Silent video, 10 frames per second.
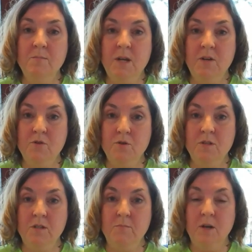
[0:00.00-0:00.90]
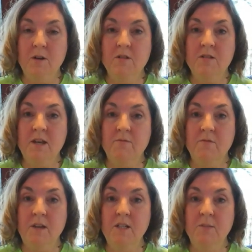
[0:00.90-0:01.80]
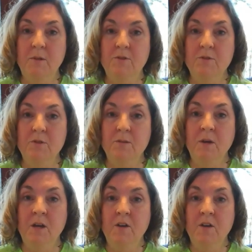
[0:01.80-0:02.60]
make sure that parents have available to them